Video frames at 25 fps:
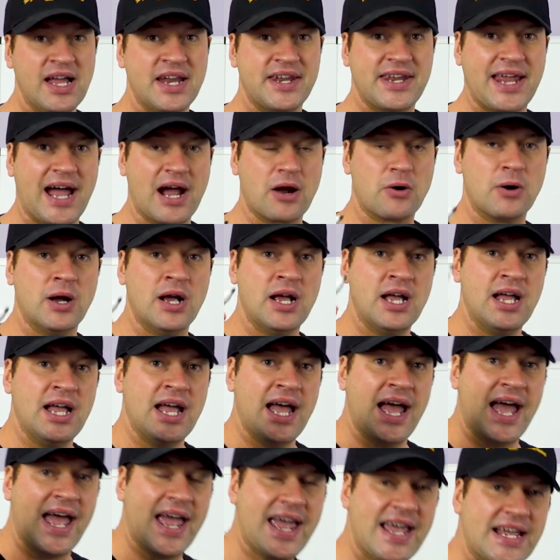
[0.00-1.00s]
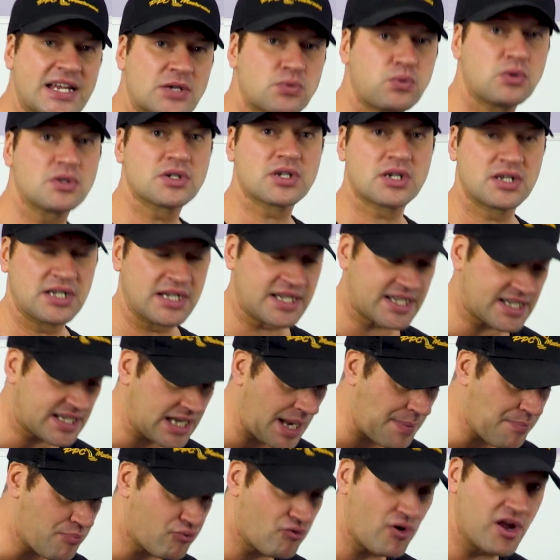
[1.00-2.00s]
Now, here's what's going to
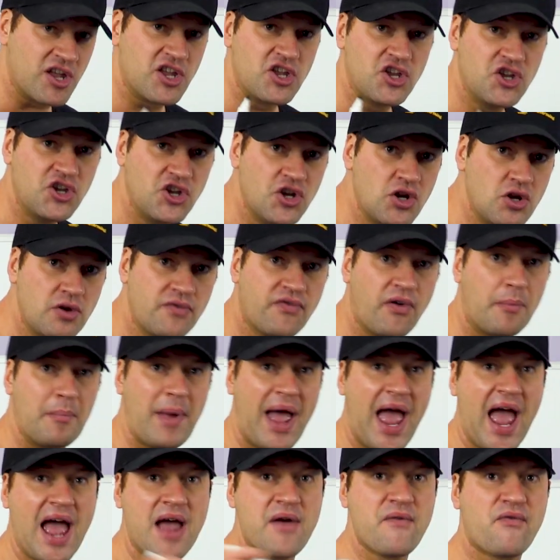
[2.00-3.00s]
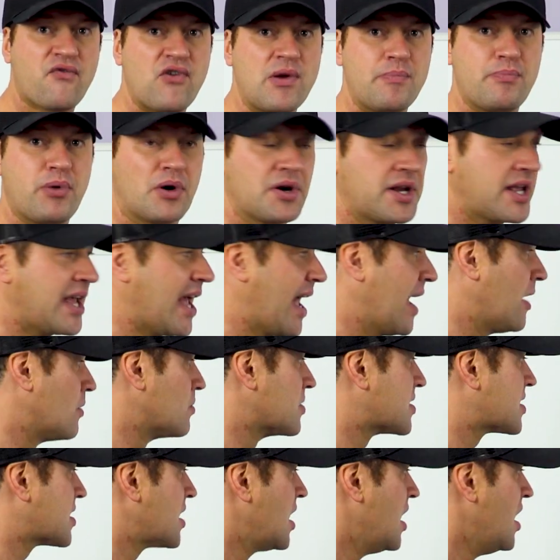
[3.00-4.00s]
separate you from everybody
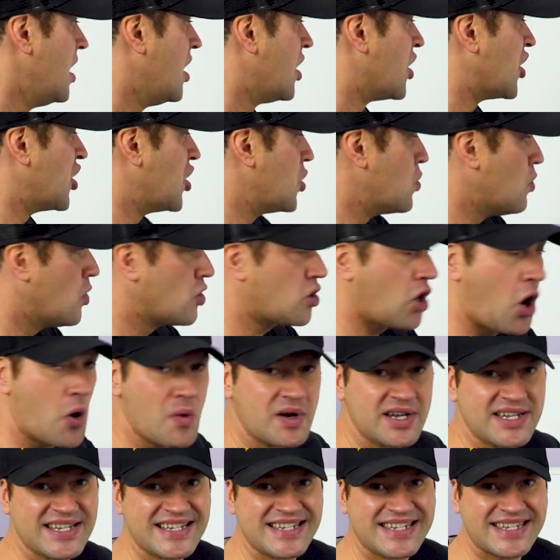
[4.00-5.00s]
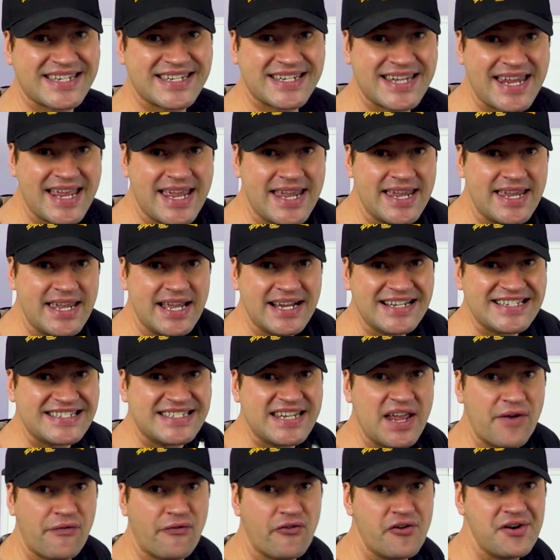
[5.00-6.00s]
else. You are going to see
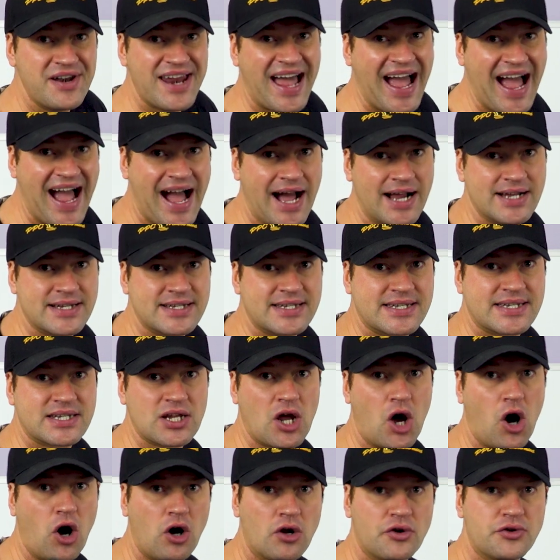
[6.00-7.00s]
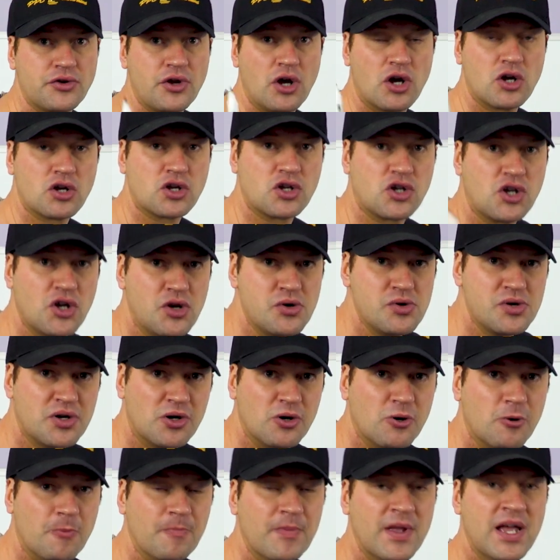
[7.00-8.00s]
different ads on
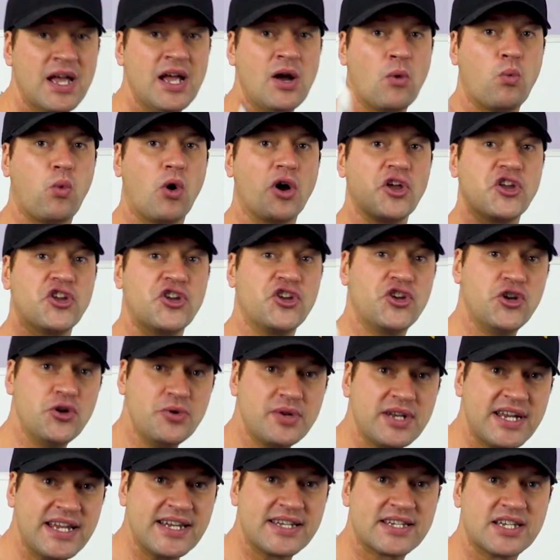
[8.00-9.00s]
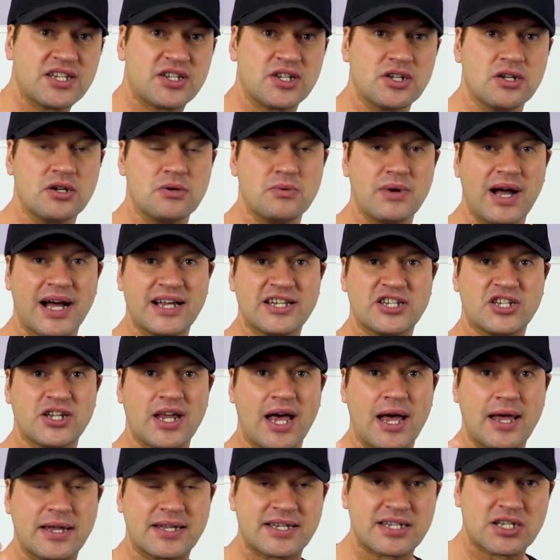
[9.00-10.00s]
Google. What you need to do as
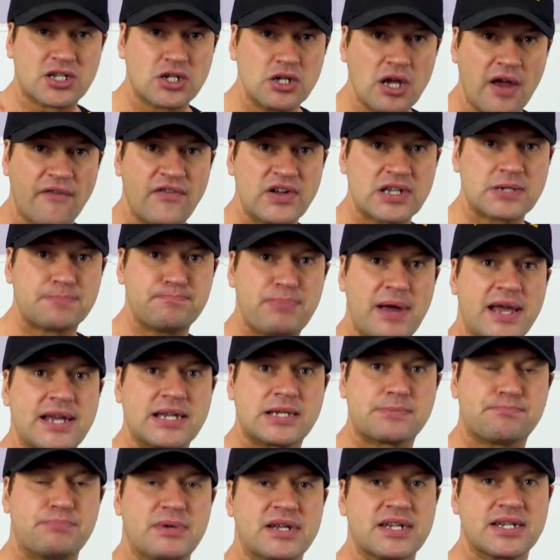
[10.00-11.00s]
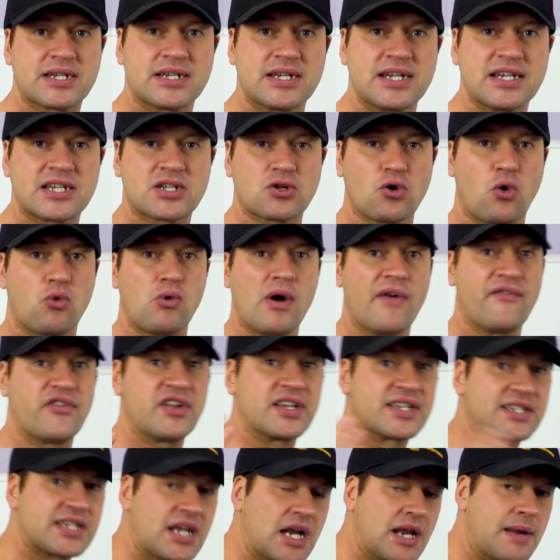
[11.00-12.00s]
a service-based business, or whether
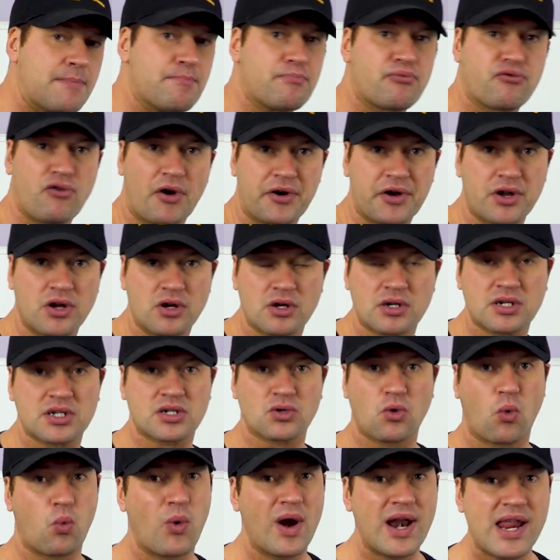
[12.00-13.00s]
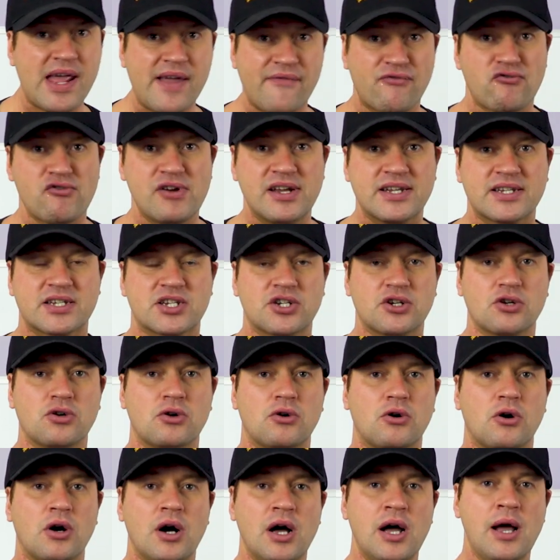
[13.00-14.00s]
you're selling products or whatever it is
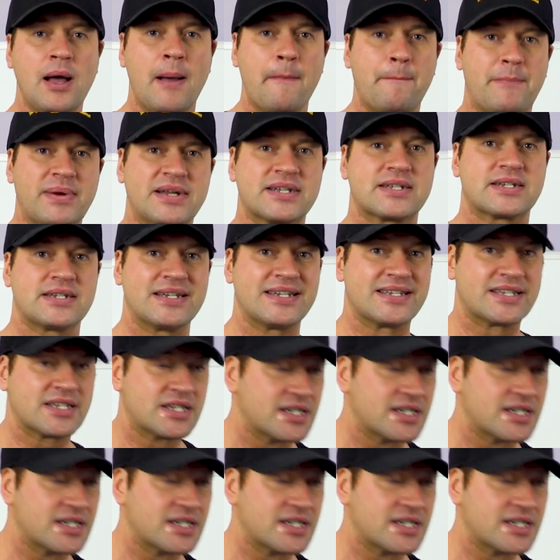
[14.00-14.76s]
your business